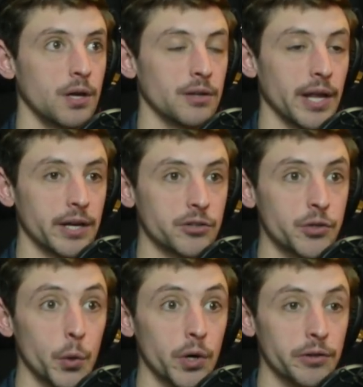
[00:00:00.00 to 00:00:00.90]
like a
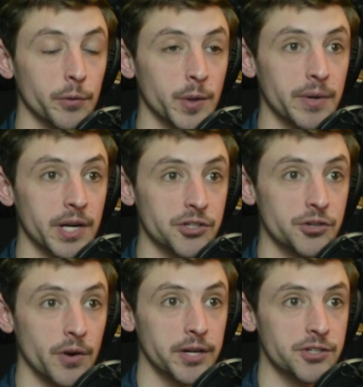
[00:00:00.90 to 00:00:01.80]
2 or 3 minute
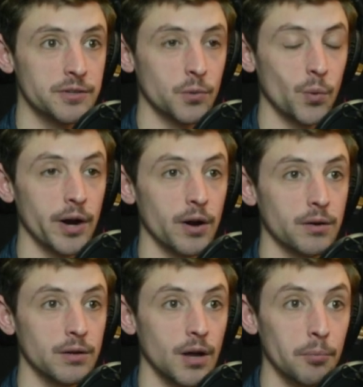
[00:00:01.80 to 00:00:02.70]
stretch where
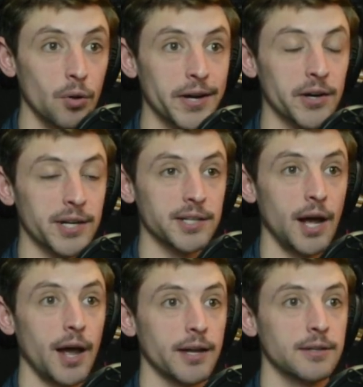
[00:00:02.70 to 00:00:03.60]
a player gets
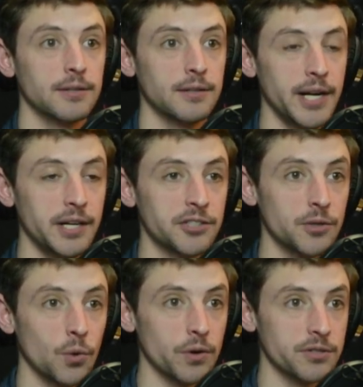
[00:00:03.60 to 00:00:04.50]
hot and he
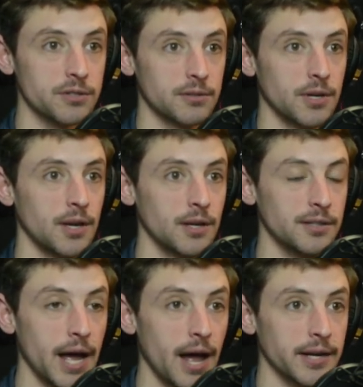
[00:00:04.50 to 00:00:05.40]
scores
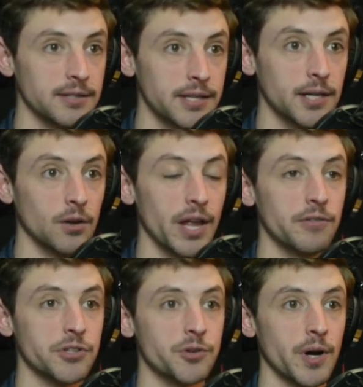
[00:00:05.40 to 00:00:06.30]
9, 10,
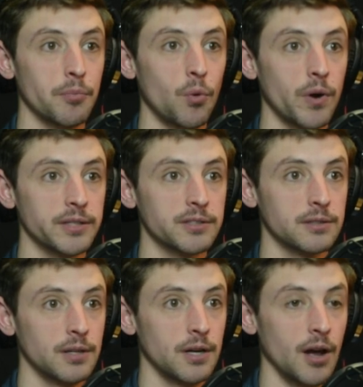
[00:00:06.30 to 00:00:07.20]
11 straight points
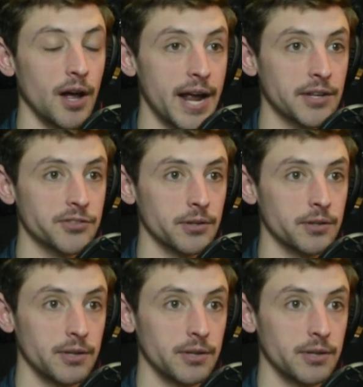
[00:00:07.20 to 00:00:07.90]
unanswered.